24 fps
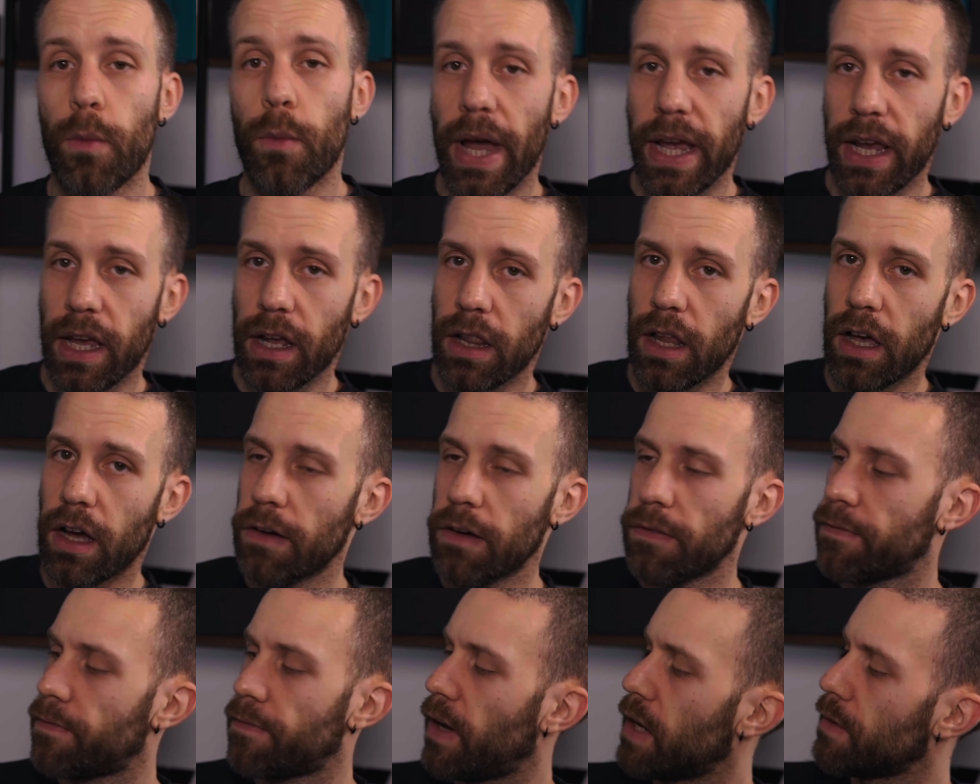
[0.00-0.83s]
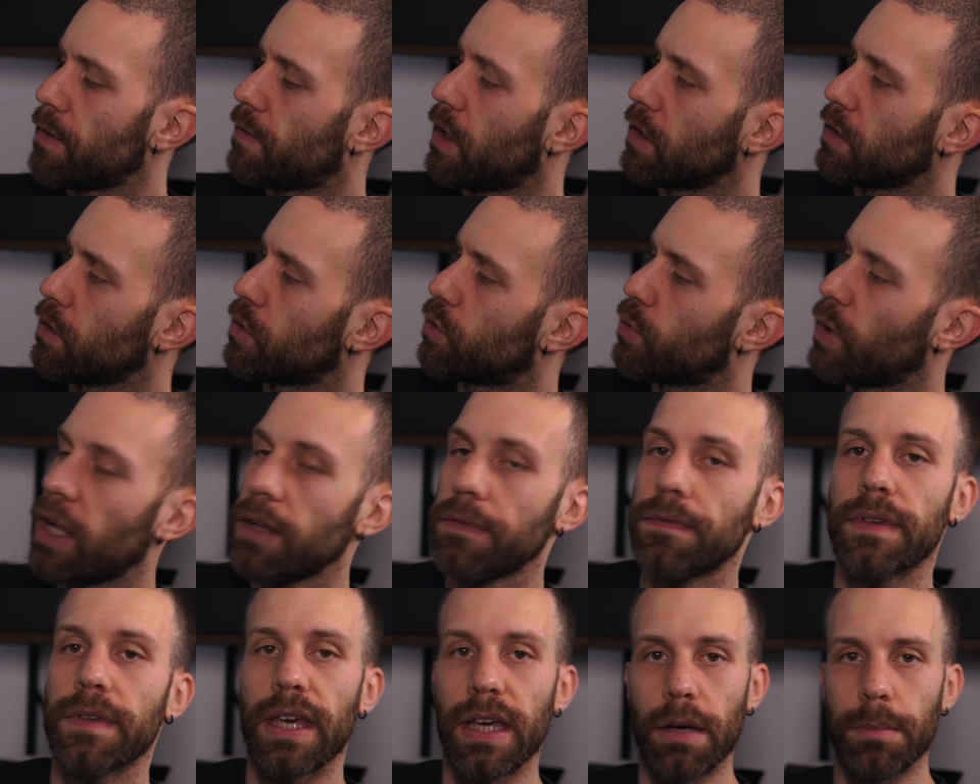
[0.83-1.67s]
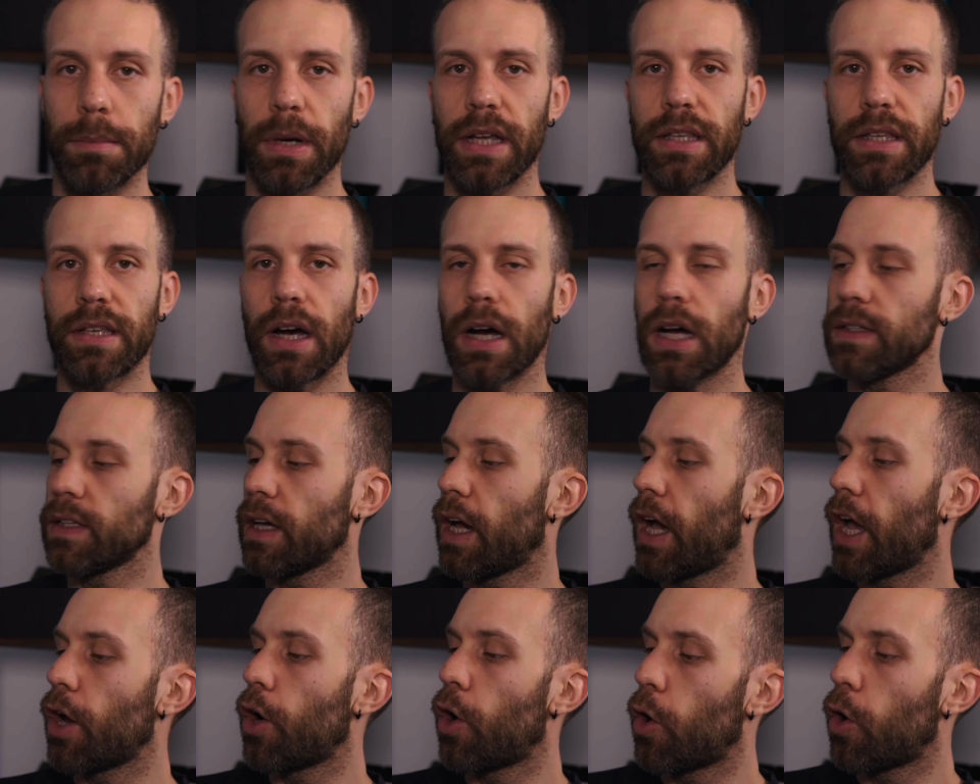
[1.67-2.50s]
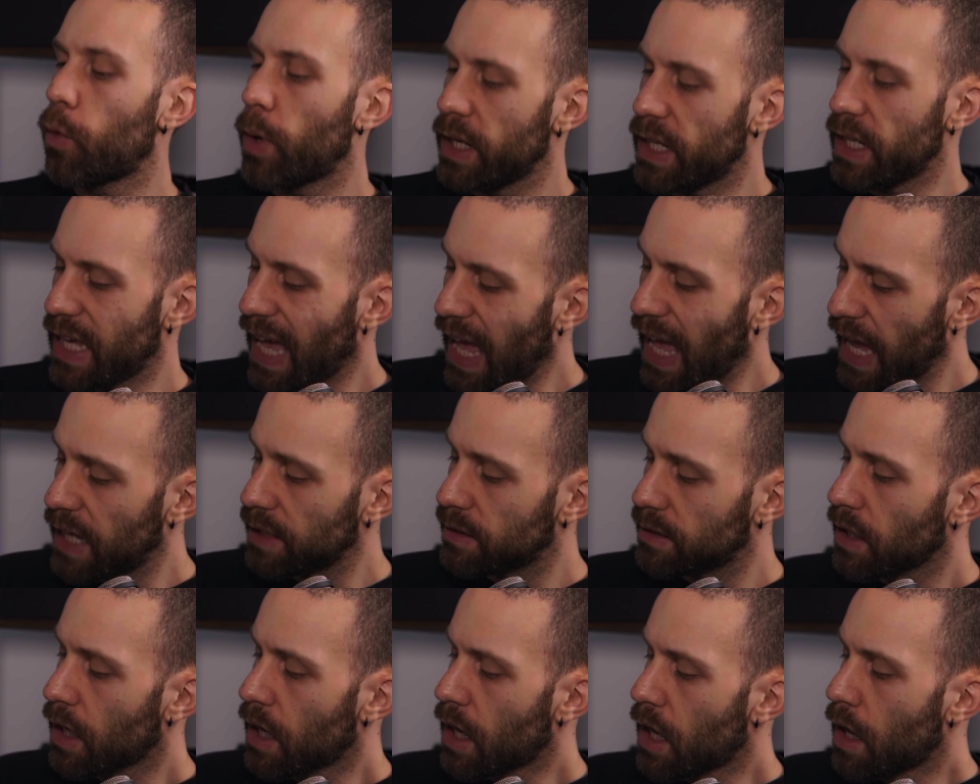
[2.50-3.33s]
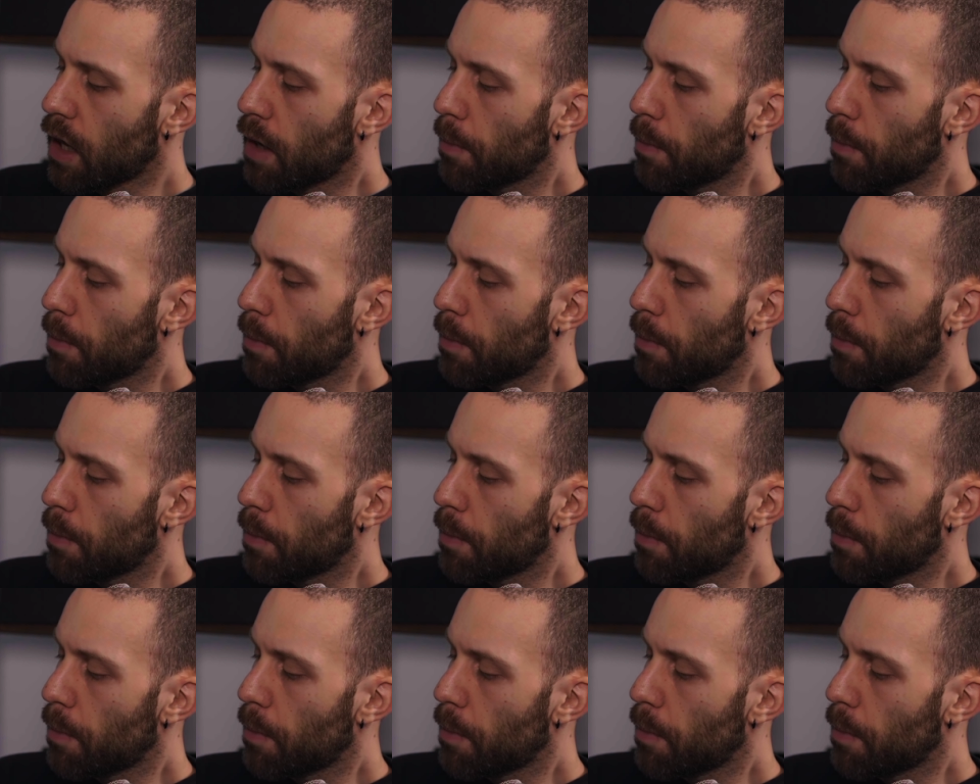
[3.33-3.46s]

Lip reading: a regular 512 GB card I already had,